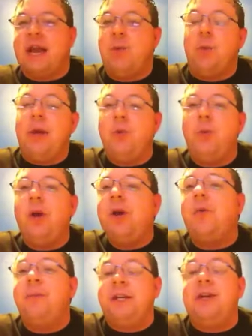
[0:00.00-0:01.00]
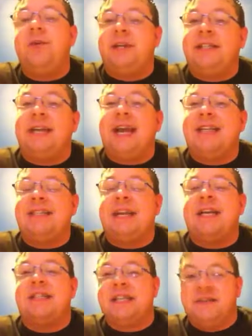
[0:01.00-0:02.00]
and we will be doing taste
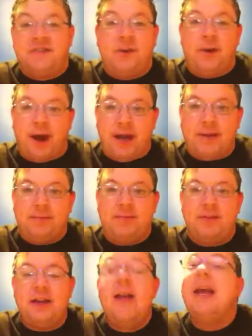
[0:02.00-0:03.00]
testing of new items.